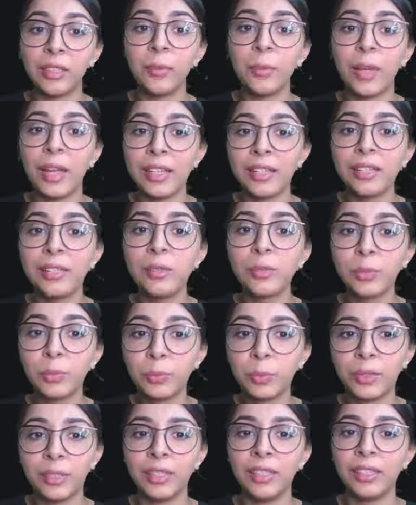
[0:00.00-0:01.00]
up and
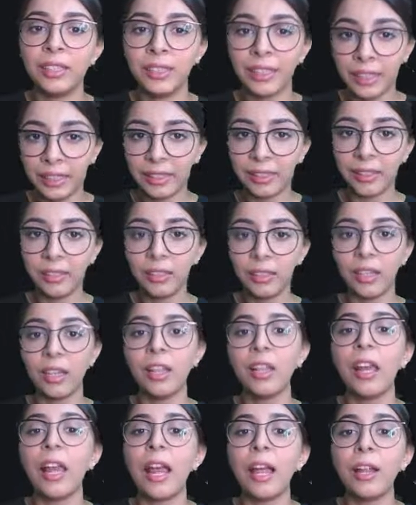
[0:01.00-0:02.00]
superintend
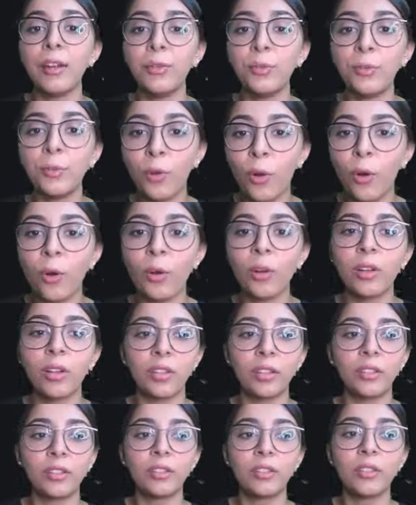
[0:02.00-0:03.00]
and walk
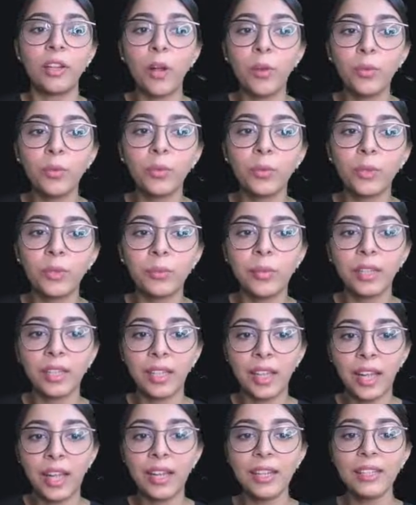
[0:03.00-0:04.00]
round with my
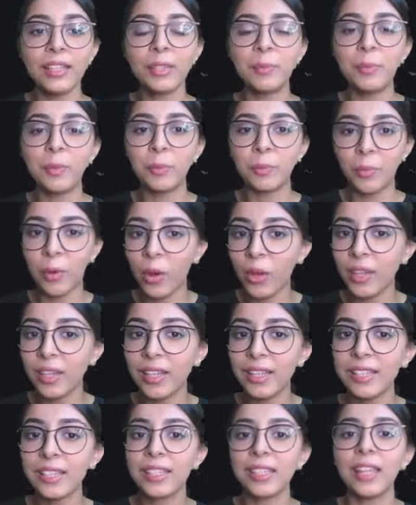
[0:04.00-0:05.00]
hands in my
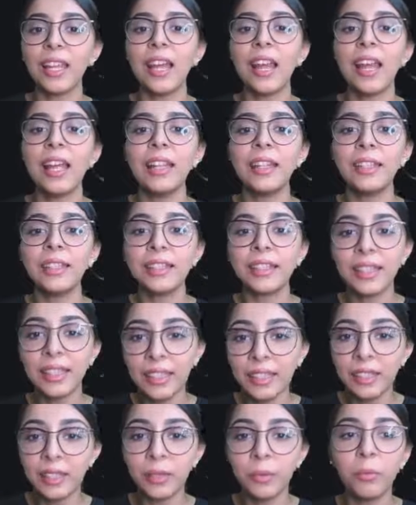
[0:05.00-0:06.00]
pockets and
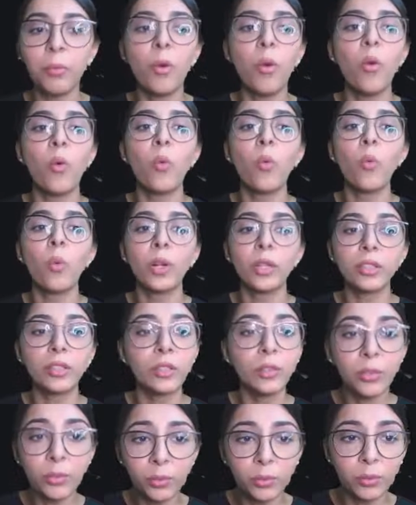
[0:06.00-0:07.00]
tell him what
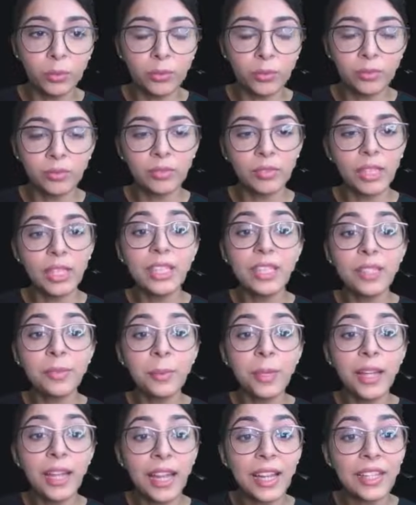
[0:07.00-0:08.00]
to do. It's
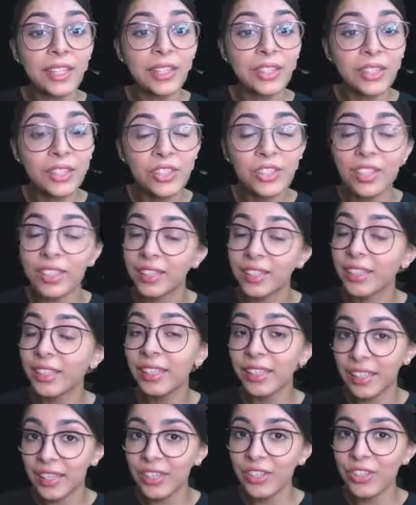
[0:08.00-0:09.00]
my energetic
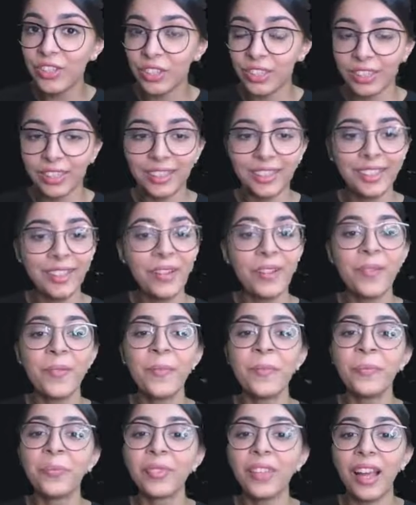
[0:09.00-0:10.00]
nature.
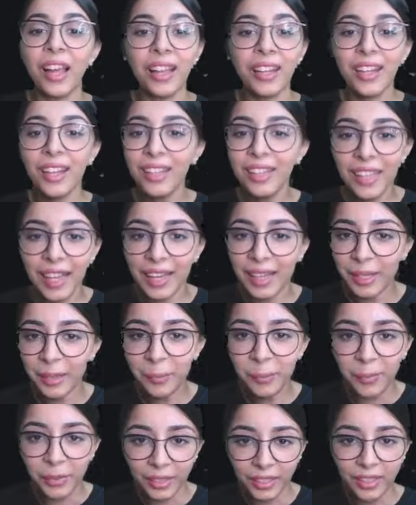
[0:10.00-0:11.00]
I can't
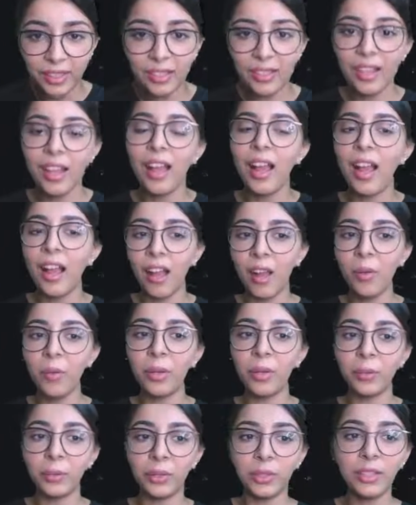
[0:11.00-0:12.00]
help it.
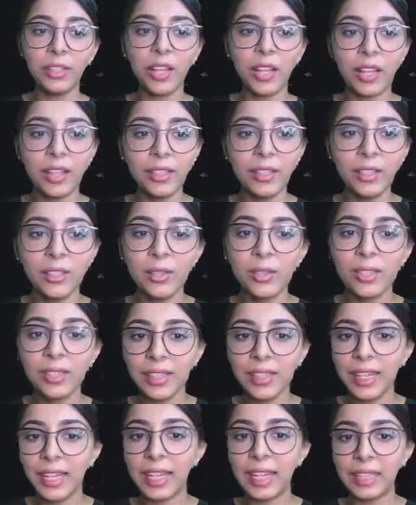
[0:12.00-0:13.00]
However, I did not
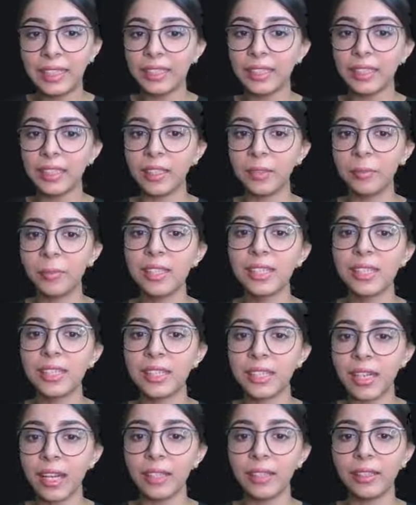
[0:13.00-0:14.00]
say anything but
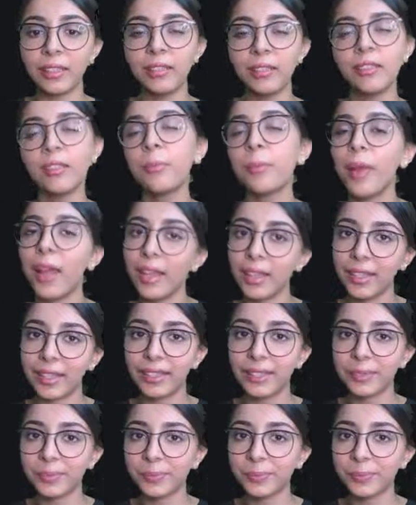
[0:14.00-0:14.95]
started the packing.